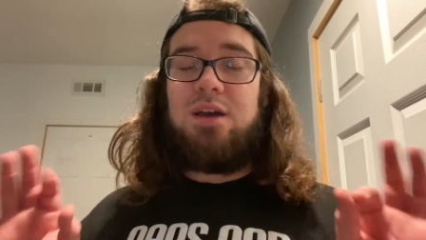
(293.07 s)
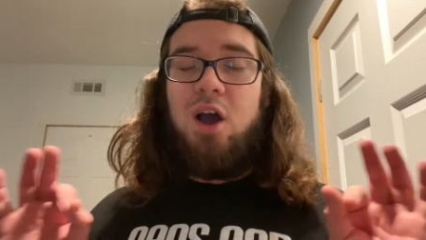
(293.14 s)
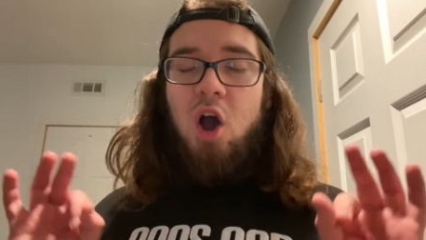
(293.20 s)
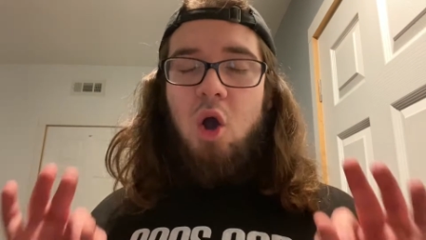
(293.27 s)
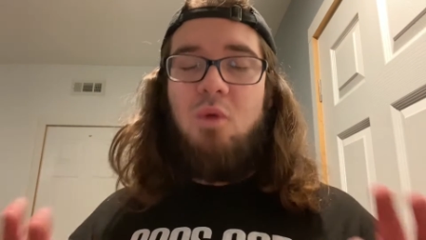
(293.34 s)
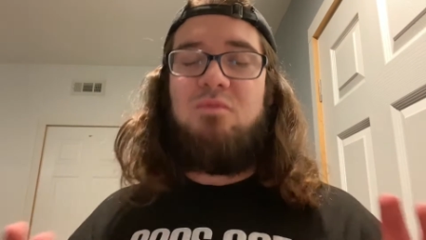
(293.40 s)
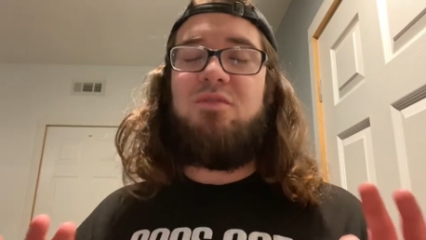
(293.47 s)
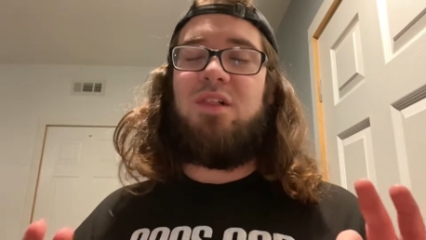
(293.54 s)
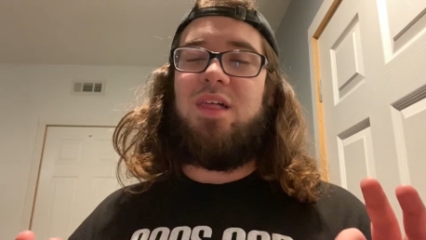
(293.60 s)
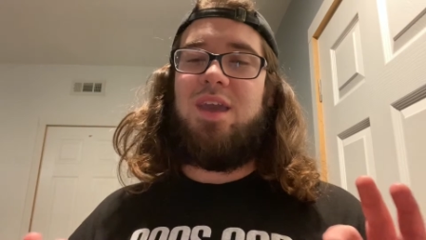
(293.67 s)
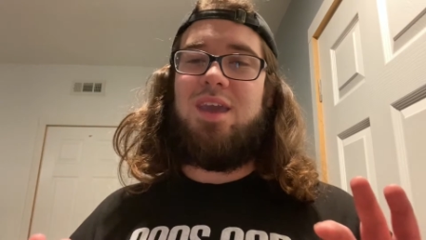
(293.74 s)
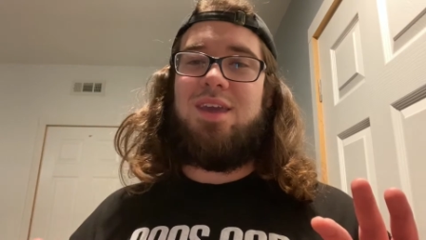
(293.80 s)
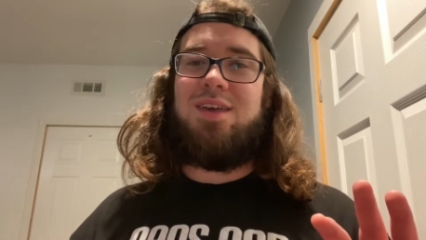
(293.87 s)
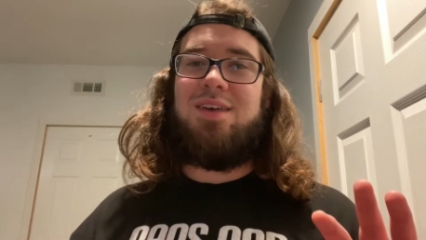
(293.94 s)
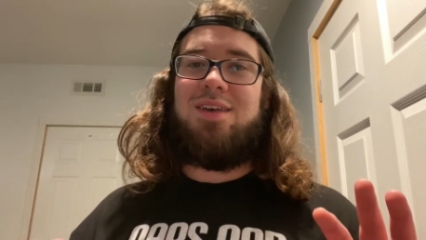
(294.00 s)

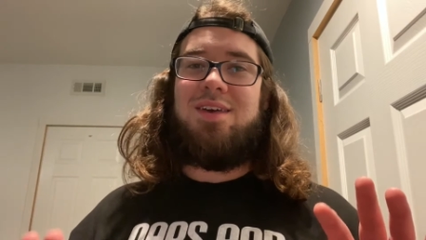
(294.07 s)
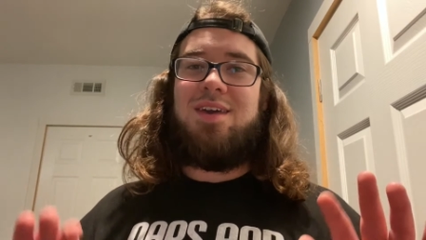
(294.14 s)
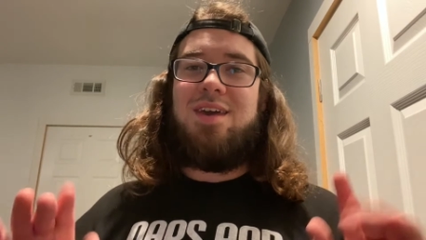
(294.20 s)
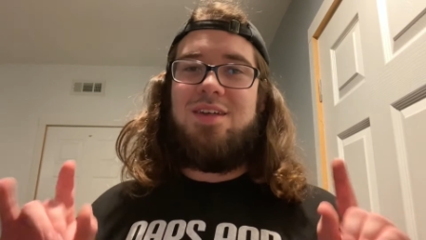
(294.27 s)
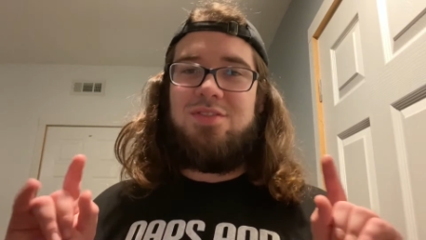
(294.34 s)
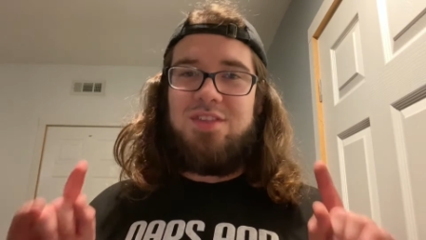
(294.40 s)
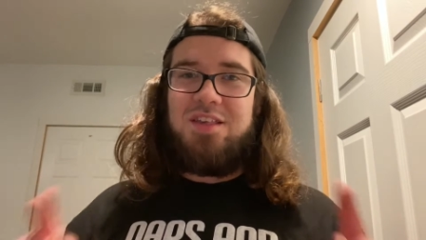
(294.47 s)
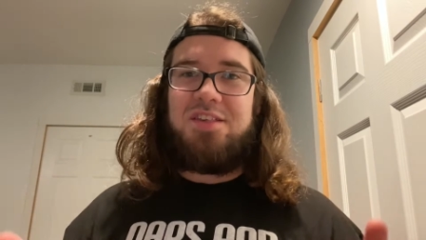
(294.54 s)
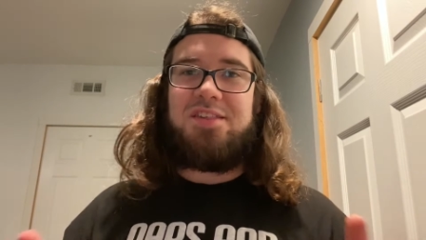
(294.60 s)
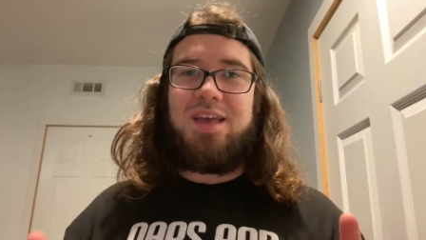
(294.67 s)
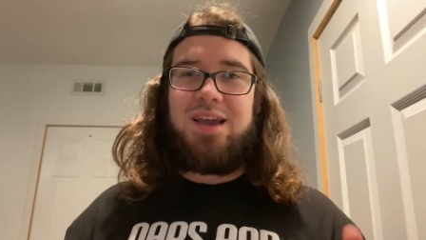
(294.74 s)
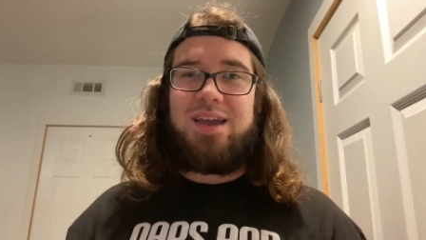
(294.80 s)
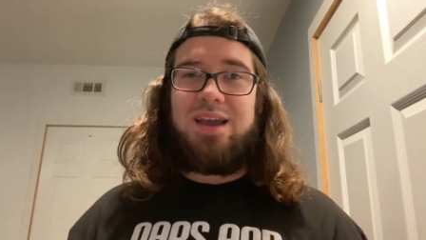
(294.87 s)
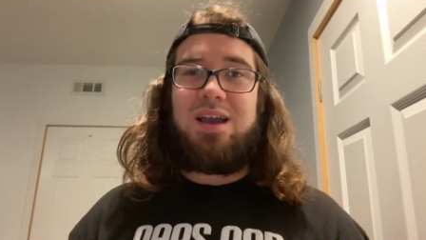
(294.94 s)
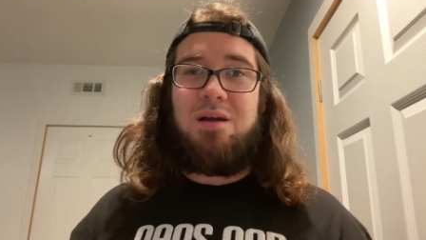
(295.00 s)
Hopefully, this
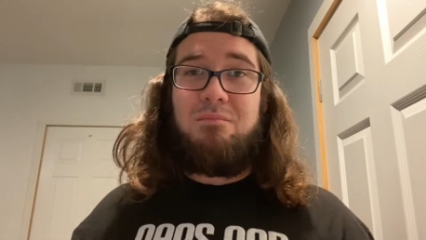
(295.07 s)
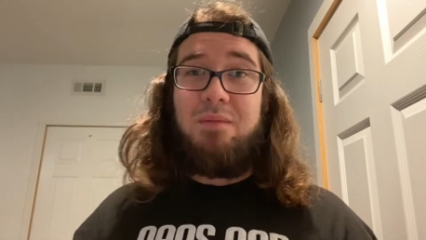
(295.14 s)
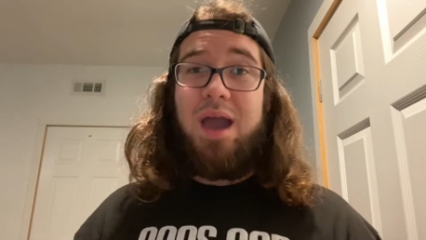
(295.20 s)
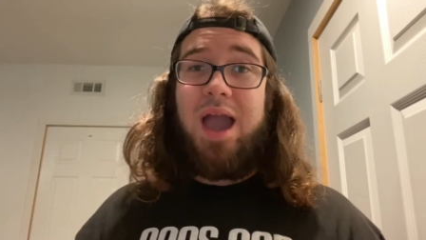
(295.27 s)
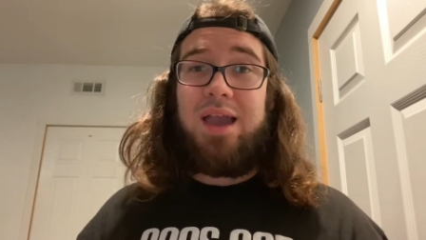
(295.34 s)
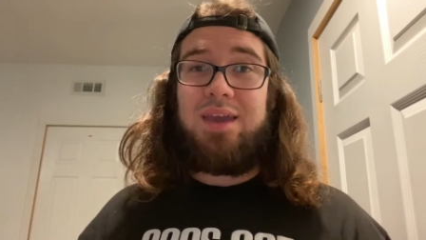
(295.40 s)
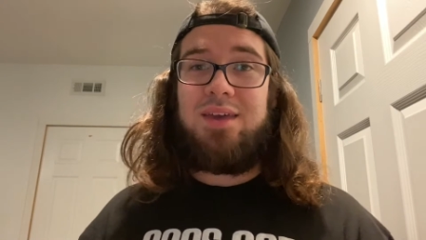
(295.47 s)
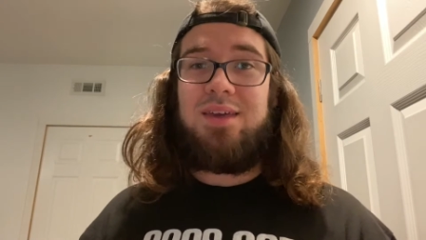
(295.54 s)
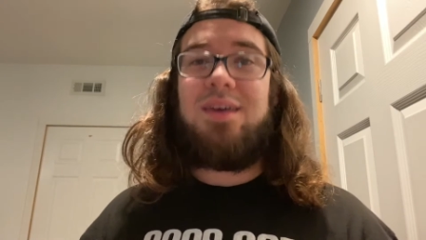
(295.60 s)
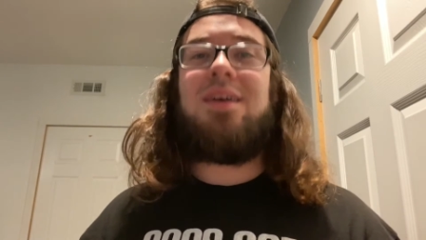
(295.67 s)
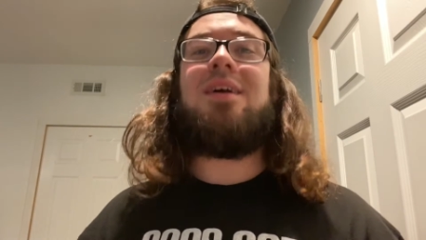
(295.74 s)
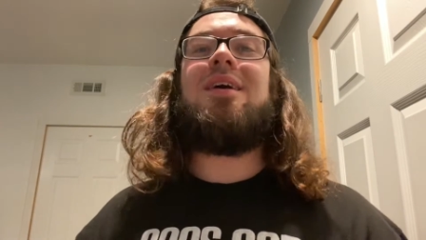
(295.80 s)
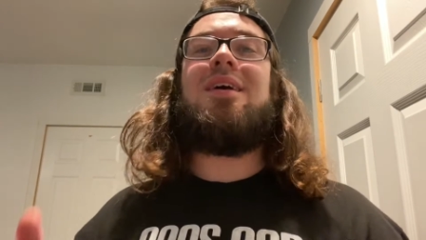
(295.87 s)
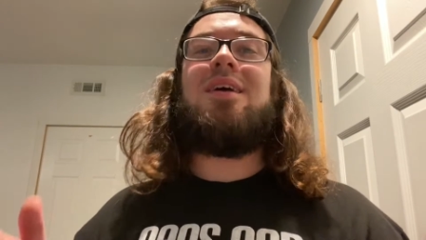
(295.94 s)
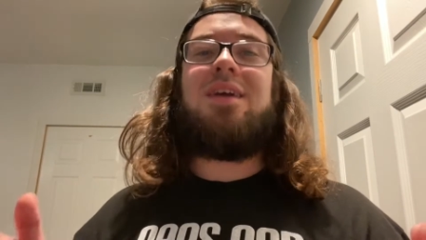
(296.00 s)
set can come back
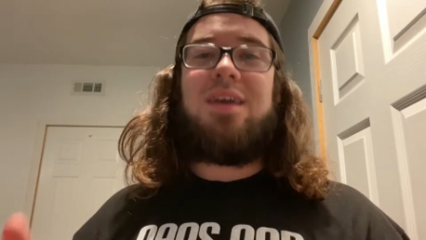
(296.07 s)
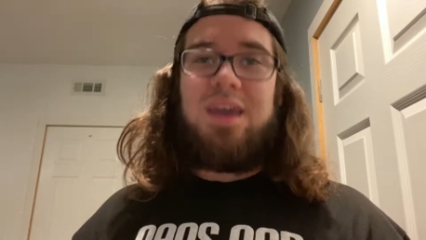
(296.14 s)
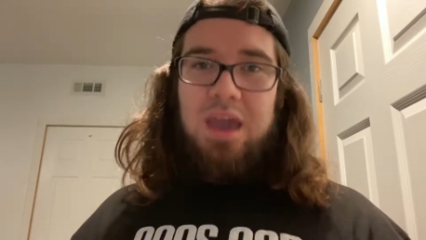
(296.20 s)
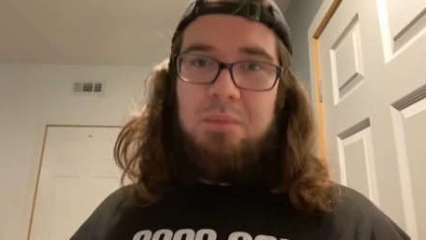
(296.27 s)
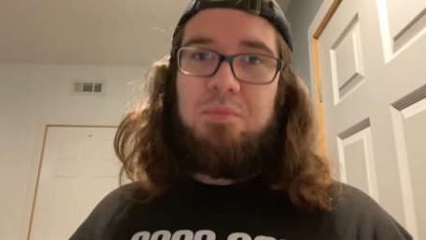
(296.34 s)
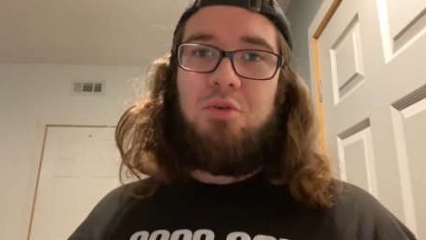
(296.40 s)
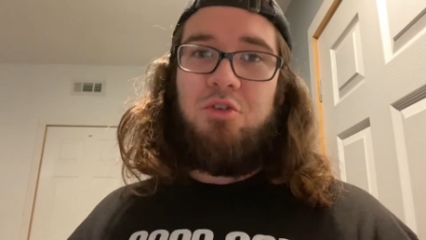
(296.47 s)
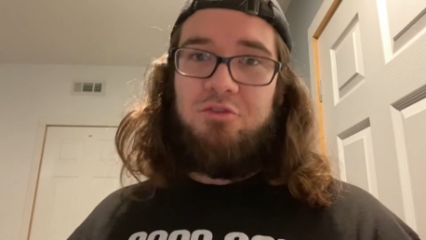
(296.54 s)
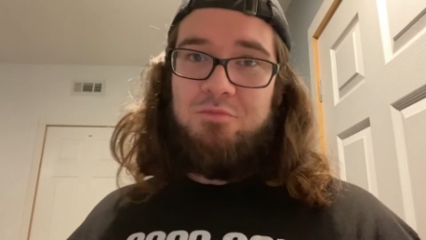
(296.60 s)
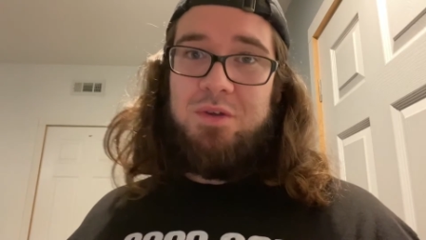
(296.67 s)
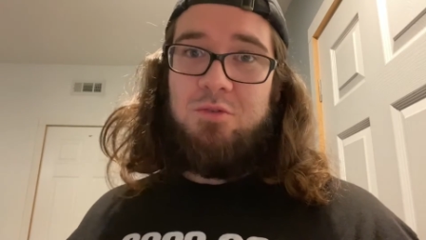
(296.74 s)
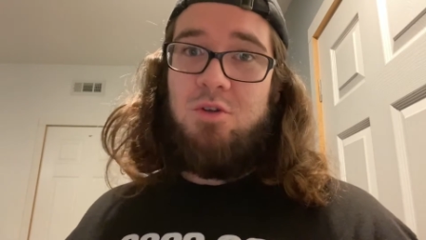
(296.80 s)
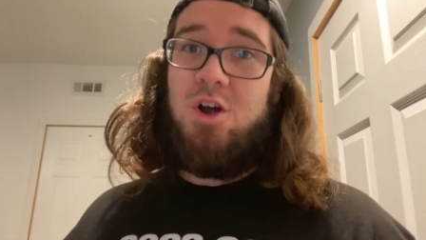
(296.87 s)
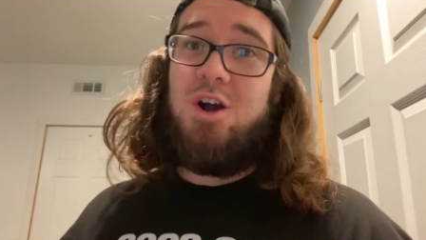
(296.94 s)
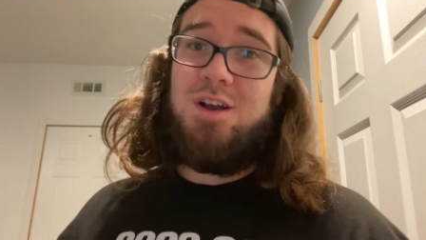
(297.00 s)
and prove me
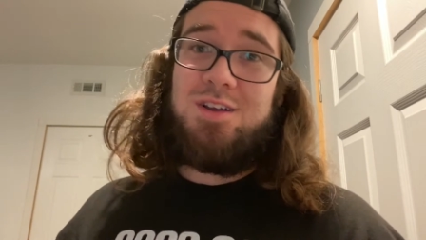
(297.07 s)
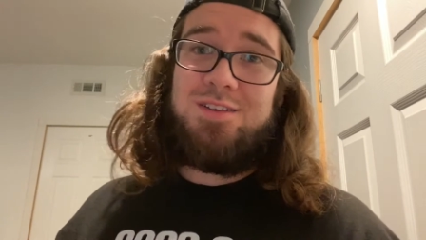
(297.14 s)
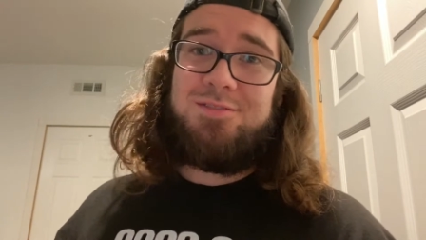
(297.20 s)
wrong.